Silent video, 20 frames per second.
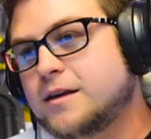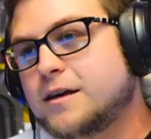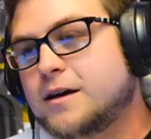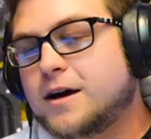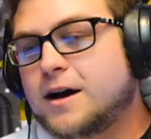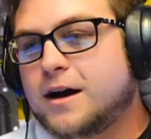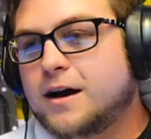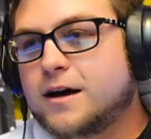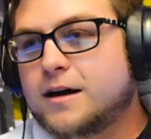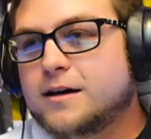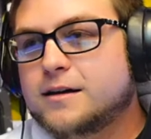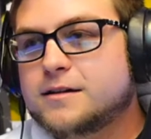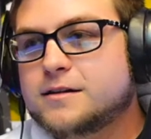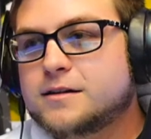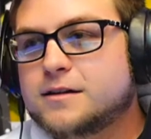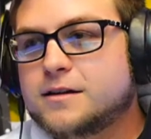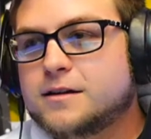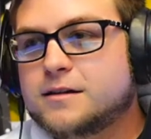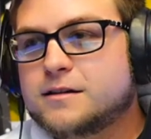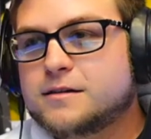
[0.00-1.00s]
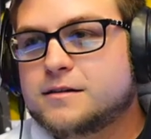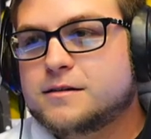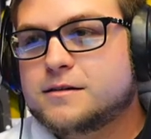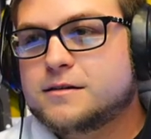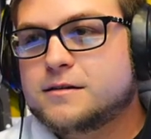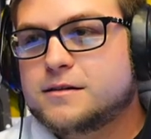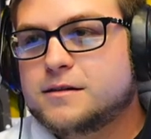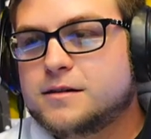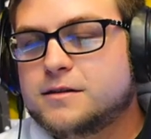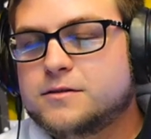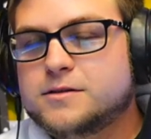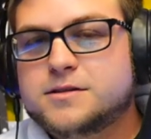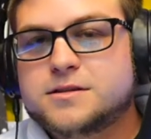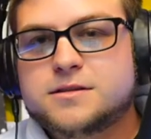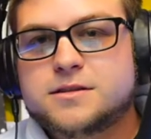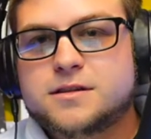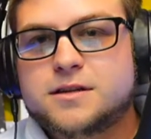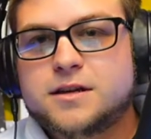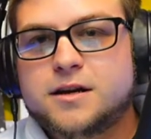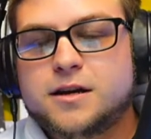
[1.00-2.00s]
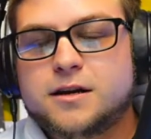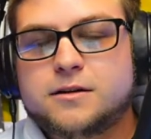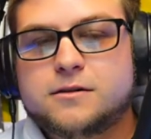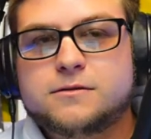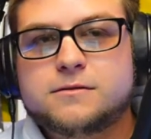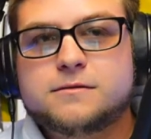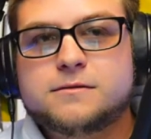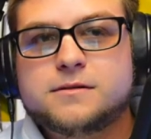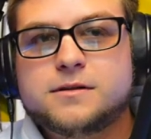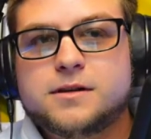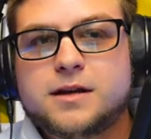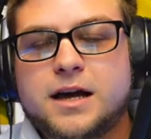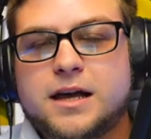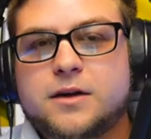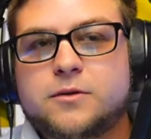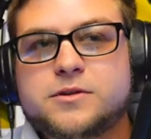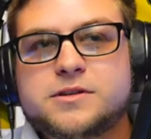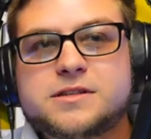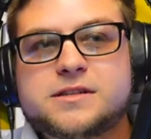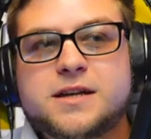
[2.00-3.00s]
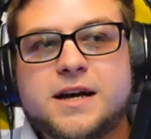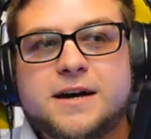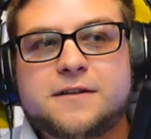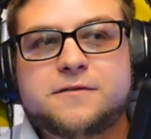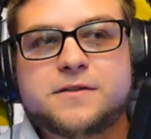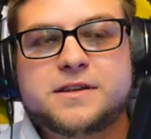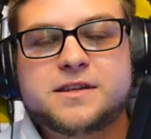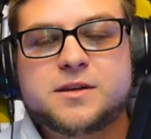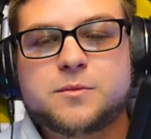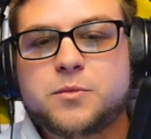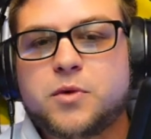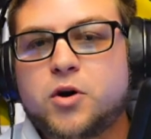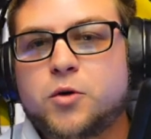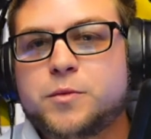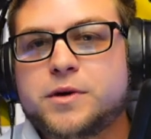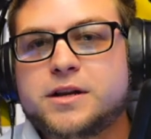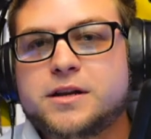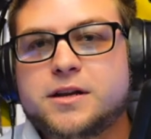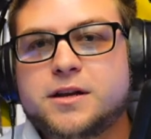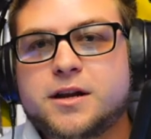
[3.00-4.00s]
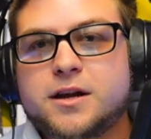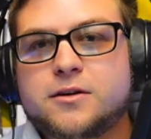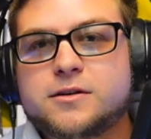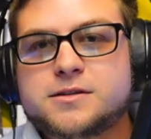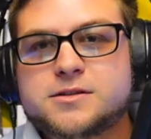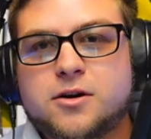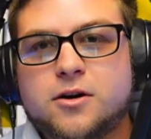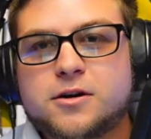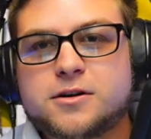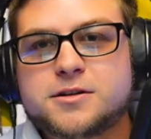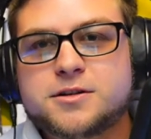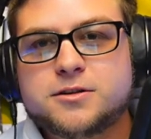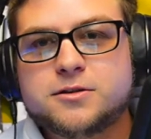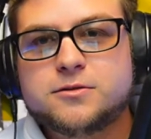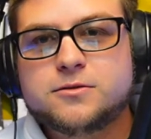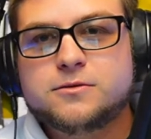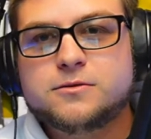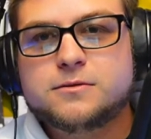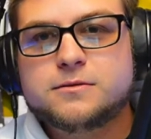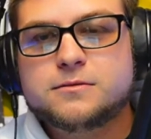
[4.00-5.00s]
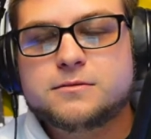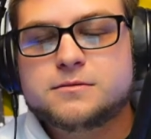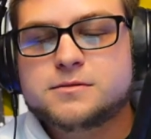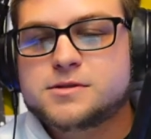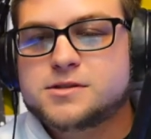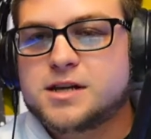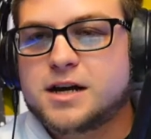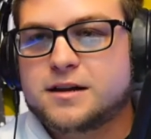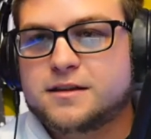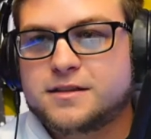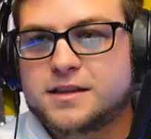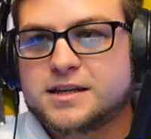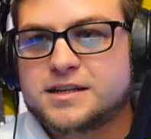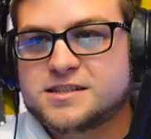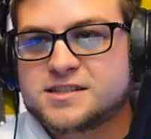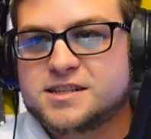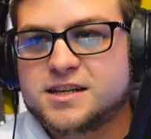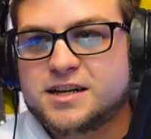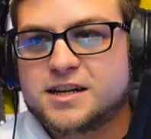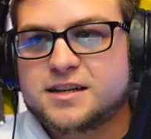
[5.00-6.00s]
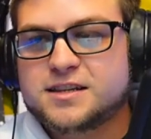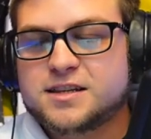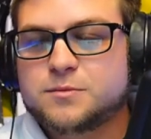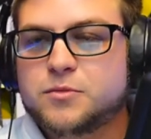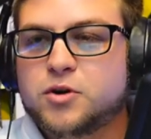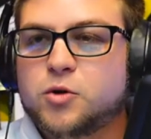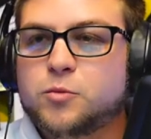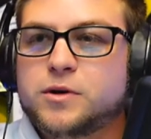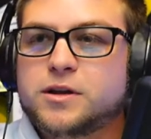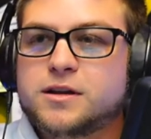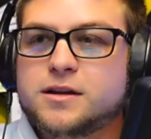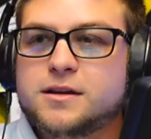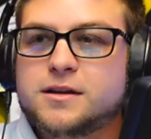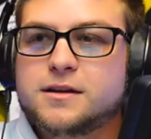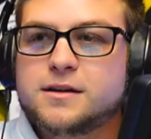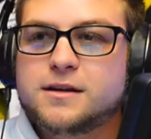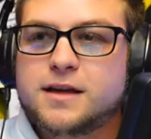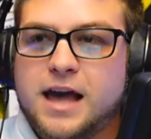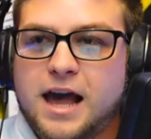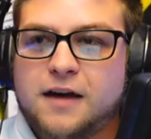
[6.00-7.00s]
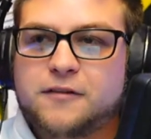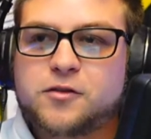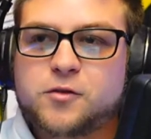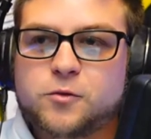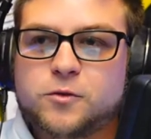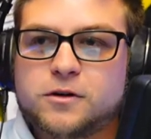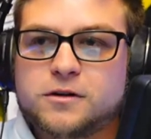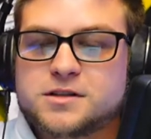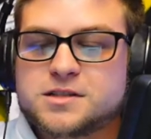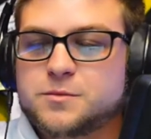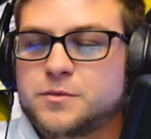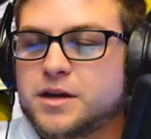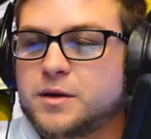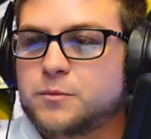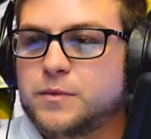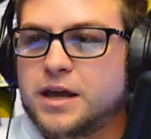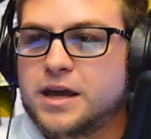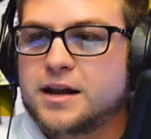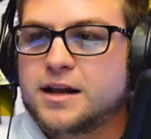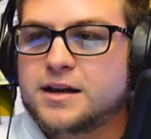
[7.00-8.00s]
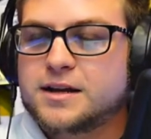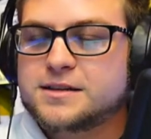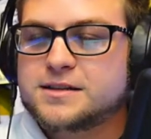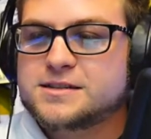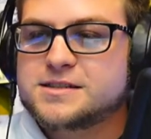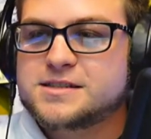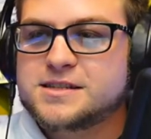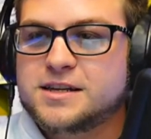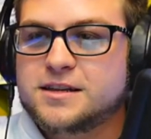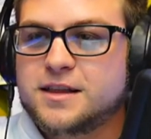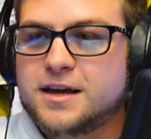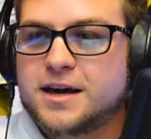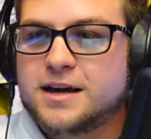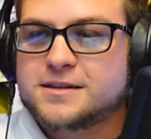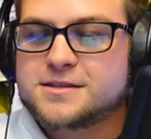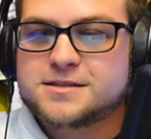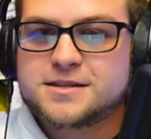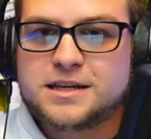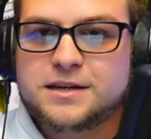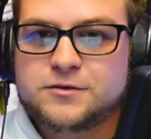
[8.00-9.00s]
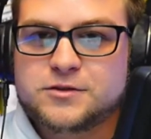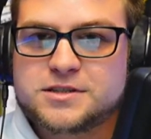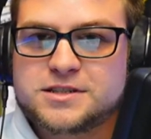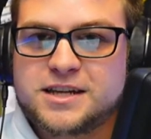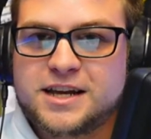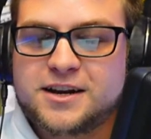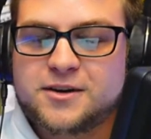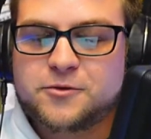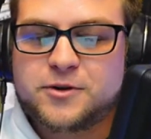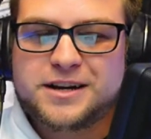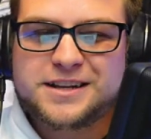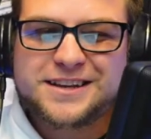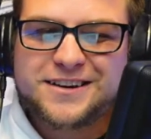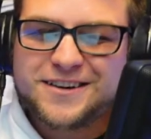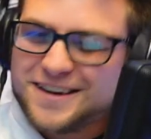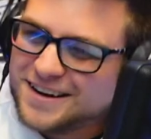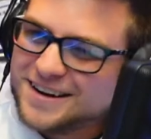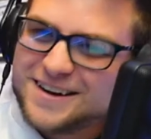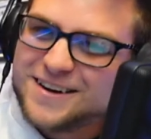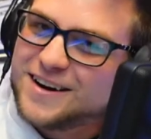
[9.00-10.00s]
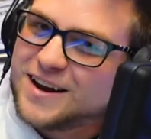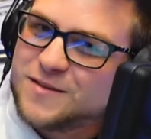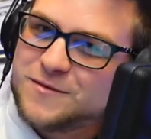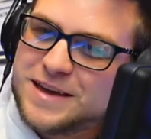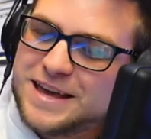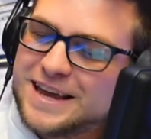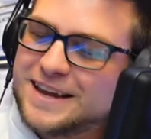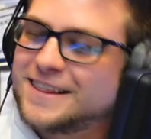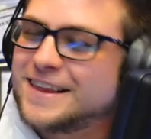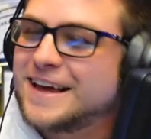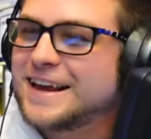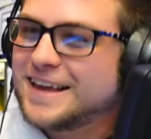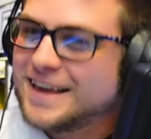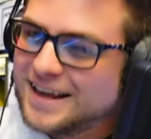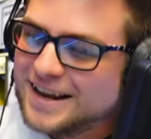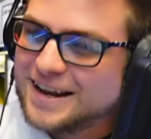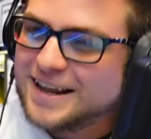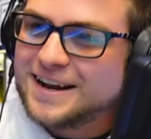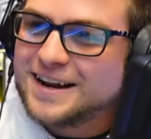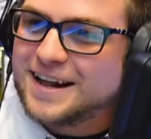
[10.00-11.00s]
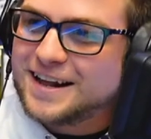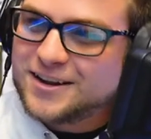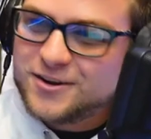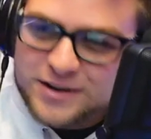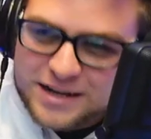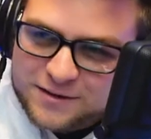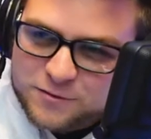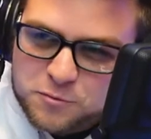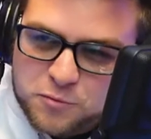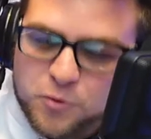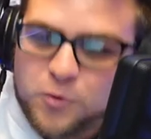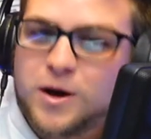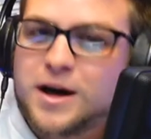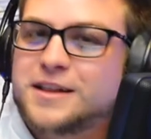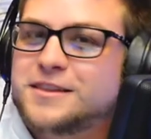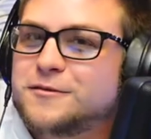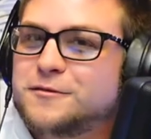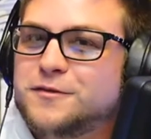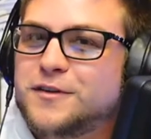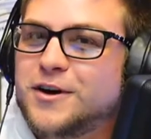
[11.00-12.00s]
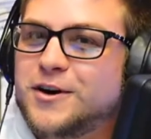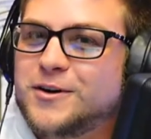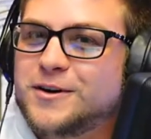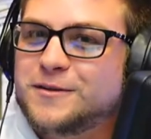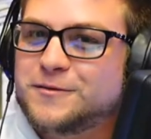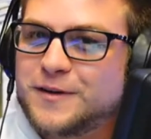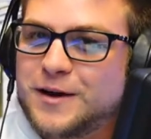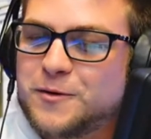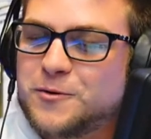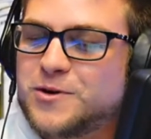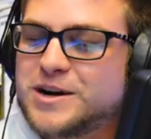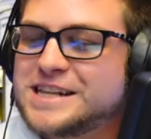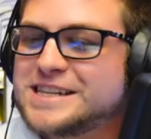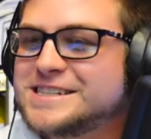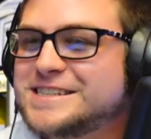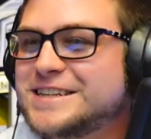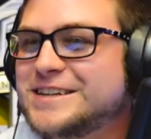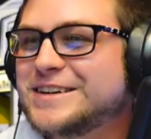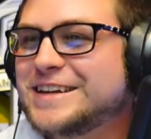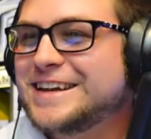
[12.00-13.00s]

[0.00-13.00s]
Uh, it was you know it was tough at the moment. You know, it's hard to suck things in at the moment. Afterwards, I'm like, man, I got to see that. Steve was standing right there. You know what I mean? Like, and, and I couldn't even pull out the phone if I wanted to.